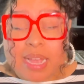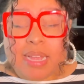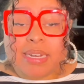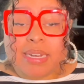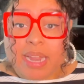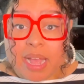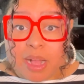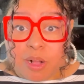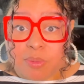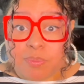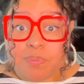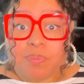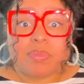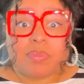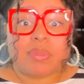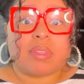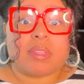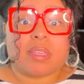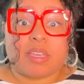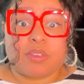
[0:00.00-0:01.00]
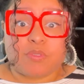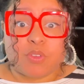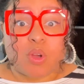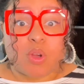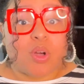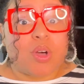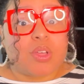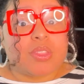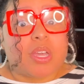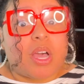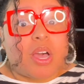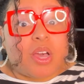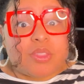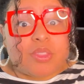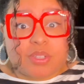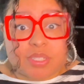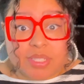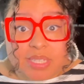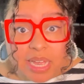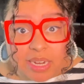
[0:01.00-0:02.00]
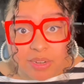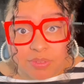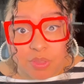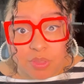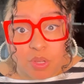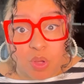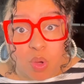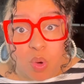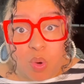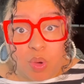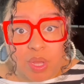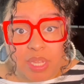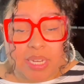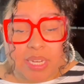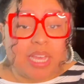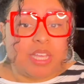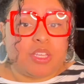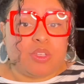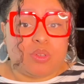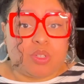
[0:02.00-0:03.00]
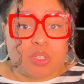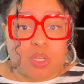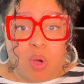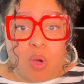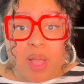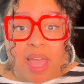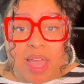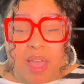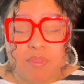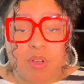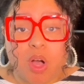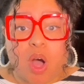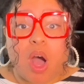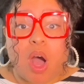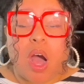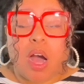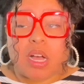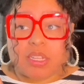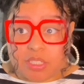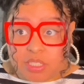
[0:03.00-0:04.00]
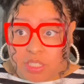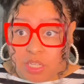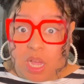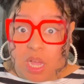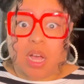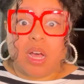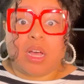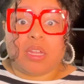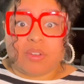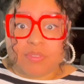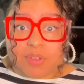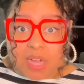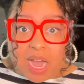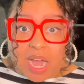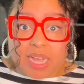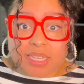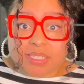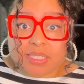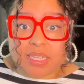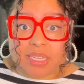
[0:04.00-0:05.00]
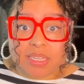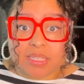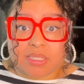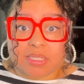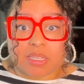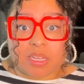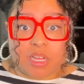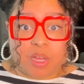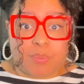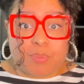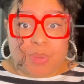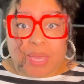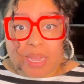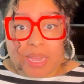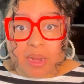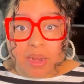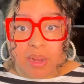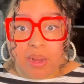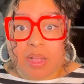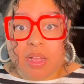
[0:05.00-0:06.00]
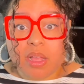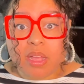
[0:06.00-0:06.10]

Now, if you're on the other side of the coin and you don't have a ton of content to compare